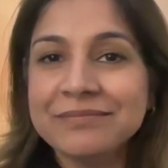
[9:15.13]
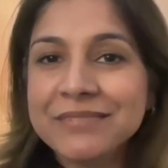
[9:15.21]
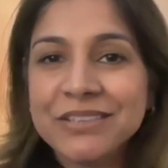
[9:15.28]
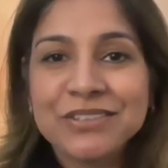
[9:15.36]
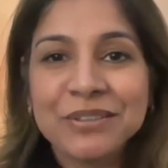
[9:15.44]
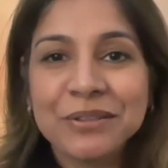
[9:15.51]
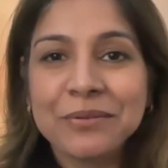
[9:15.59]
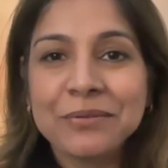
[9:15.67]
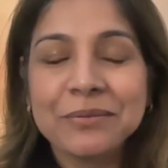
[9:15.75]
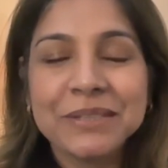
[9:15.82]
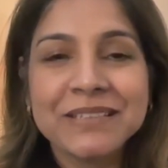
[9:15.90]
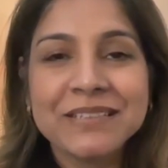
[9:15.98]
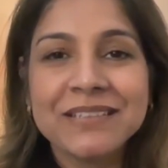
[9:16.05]
There's no
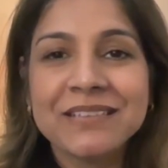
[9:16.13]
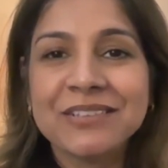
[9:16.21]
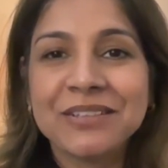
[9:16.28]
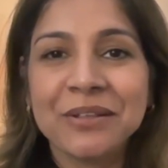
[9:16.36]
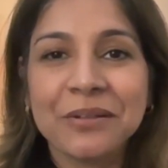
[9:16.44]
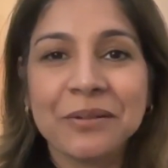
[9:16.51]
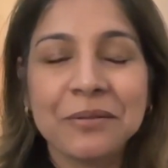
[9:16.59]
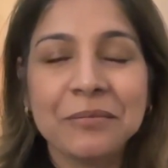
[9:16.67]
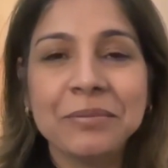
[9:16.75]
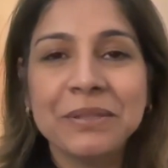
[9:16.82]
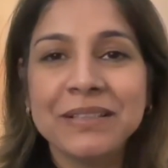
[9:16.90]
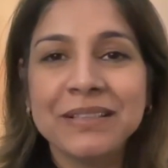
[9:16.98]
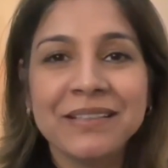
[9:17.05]
reason to go
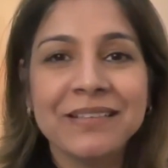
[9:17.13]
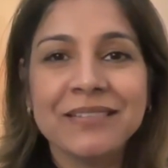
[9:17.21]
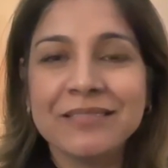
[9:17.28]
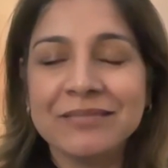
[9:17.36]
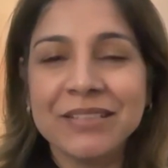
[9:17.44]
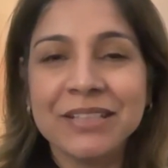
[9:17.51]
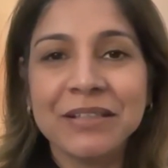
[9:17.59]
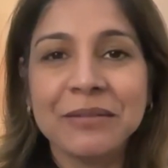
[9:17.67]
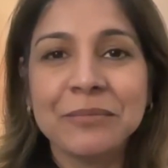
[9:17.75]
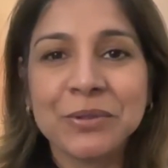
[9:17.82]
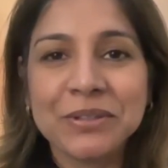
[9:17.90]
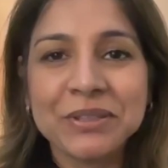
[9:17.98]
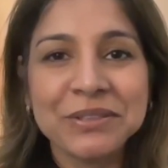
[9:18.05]
put in,
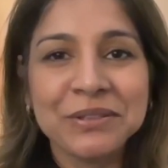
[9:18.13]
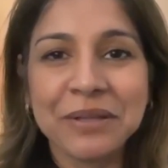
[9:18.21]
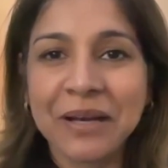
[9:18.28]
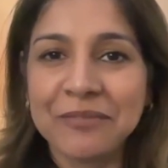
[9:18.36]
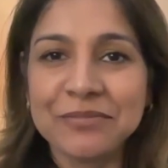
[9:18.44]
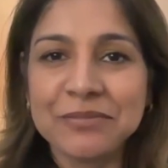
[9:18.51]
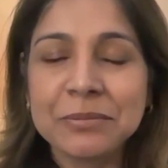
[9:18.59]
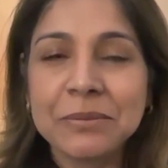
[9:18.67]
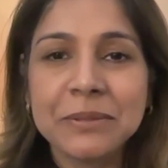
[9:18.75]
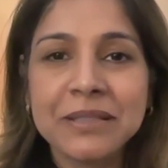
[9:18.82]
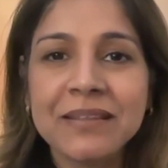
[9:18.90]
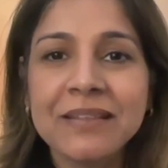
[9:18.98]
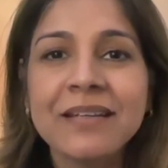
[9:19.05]
more than you're comfortable with.